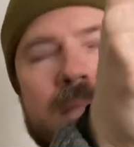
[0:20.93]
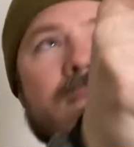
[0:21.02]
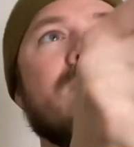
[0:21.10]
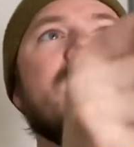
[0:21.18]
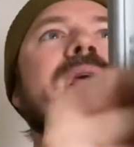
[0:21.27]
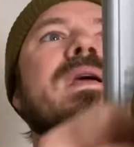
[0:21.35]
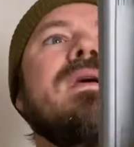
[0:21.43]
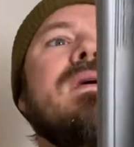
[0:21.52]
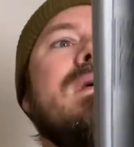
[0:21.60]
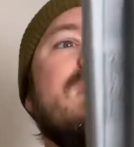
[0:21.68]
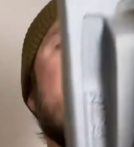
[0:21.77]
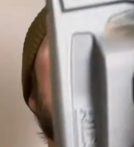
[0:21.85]
pretty,
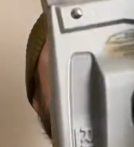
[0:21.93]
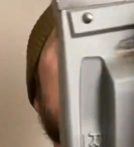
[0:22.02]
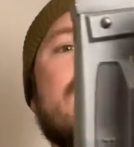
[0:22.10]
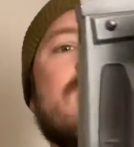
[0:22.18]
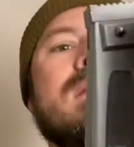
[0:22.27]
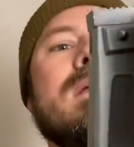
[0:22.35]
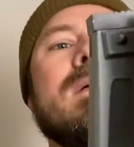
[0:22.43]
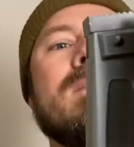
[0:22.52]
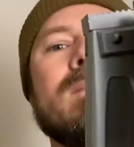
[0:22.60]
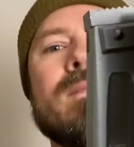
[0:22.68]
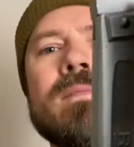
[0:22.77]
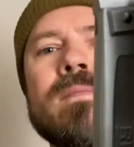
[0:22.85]
yep.
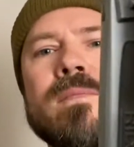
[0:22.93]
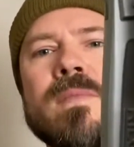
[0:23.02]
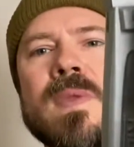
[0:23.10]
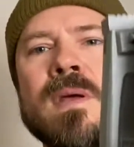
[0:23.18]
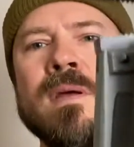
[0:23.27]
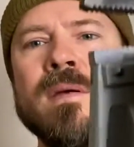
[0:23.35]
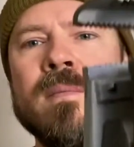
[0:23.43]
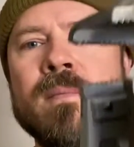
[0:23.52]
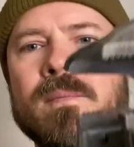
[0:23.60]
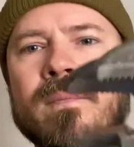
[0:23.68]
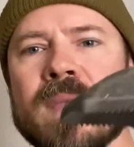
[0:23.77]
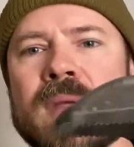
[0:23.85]

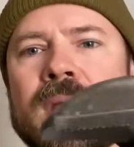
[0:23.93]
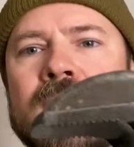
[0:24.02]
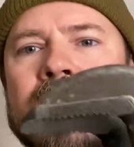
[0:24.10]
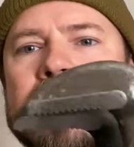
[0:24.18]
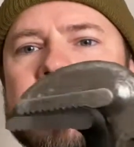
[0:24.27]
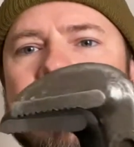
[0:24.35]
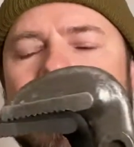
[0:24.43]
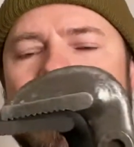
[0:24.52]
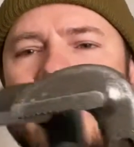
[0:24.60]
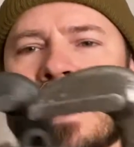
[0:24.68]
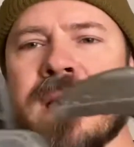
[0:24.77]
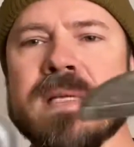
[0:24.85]
So they're
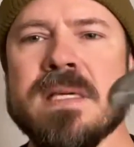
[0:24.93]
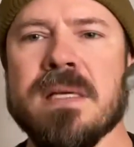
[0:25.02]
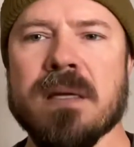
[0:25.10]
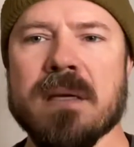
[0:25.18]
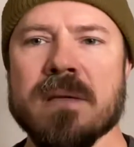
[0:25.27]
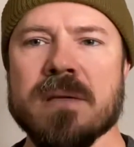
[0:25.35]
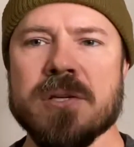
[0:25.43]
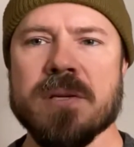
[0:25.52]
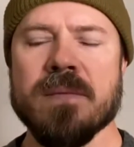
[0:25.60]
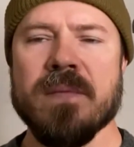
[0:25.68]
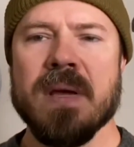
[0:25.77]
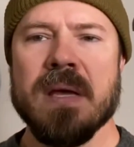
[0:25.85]
both 18-inch
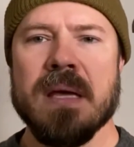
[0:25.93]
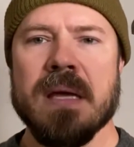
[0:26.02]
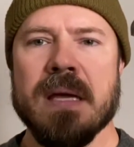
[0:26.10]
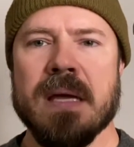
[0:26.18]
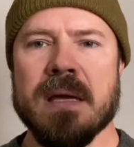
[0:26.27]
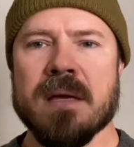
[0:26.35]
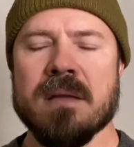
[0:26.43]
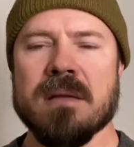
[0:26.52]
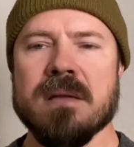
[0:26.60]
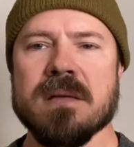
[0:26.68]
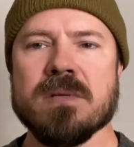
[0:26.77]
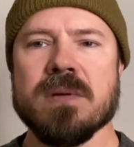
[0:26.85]
and
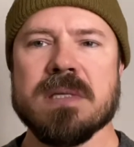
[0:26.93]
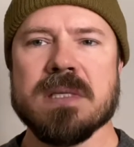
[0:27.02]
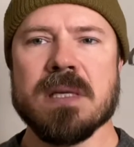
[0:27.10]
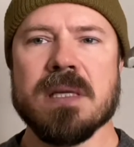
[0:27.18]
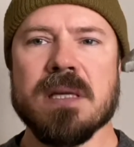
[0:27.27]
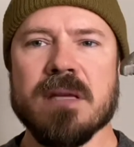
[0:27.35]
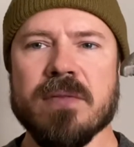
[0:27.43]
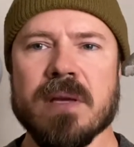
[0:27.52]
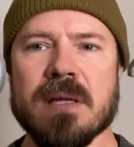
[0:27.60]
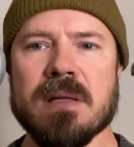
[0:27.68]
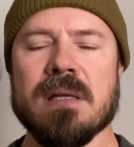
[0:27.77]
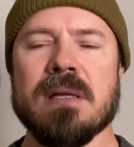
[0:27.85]
this one is
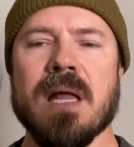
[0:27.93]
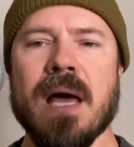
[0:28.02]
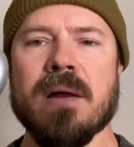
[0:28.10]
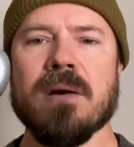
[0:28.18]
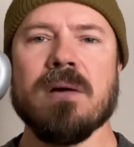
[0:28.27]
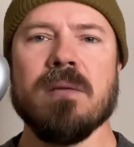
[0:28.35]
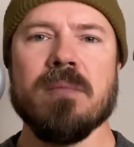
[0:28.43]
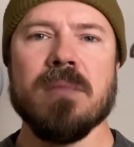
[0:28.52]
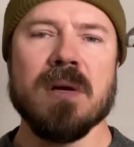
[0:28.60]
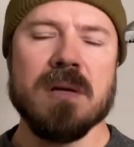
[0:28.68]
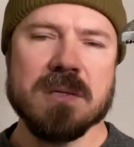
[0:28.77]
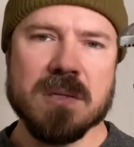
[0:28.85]
significantly lighter but
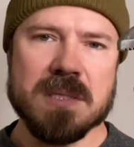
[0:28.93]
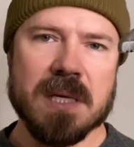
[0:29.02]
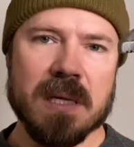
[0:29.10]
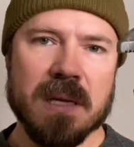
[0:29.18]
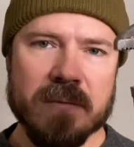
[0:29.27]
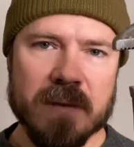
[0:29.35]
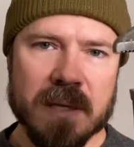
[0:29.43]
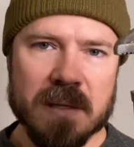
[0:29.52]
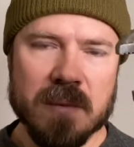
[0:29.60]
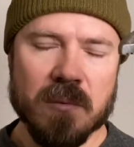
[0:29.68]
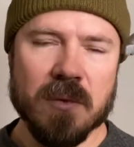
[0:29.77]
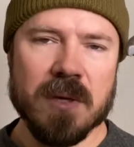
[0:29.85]
also
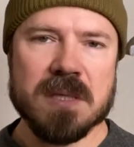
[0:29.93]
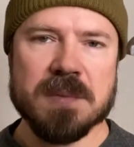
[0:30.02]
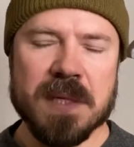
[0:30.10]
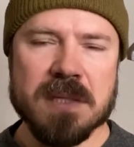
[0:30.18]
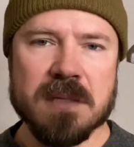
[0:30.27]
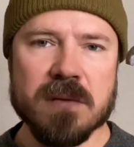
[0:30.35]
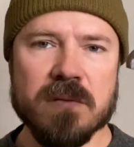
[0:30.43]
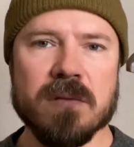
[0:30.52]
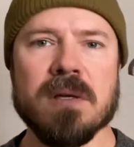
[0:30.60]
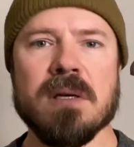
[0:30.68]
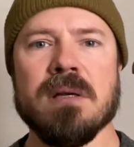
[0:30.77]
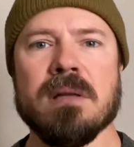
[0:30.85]
significantly more expensive
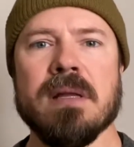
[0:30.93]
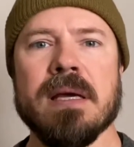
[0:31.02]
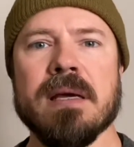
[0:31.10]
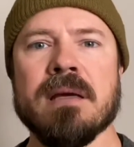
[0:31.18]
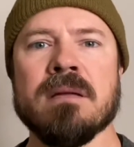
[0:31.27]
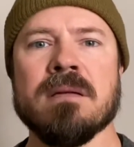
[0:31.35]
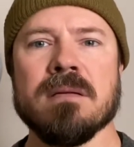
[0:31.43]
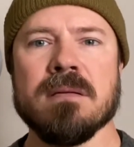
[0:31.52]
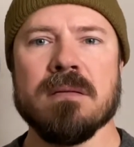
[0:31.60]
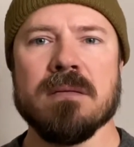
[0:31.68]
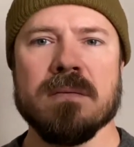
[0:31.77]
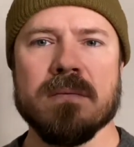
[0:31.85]
than
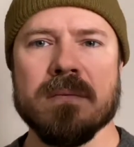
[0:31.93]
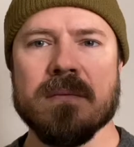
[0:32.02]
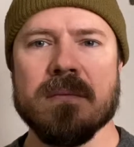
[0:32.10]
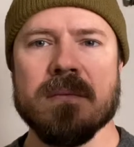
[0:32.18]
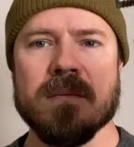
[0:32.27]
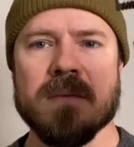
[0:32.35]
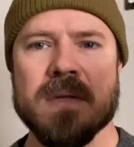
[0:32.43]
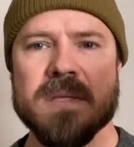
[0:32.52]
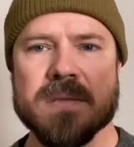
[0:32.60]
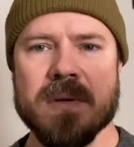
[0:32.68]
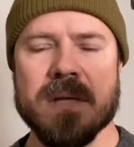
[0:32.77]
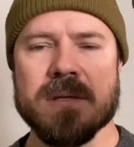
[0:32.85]

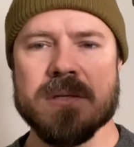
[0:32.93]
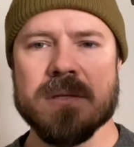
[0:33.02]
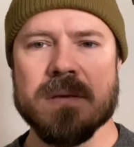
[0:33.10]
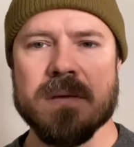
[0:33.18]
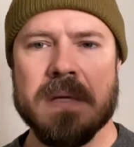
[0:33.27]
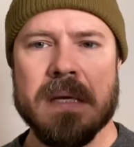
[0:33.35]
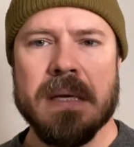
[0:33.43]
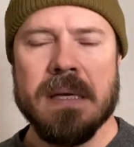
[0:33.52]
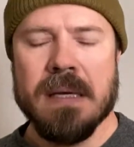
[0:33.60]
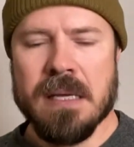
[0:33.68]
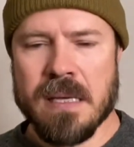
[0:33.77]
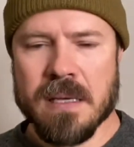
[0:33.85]
this wrench.
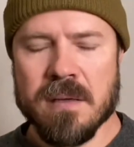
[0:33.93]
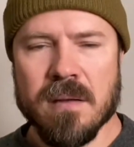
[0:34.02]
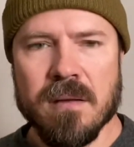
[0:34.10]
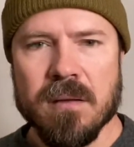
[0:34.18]
And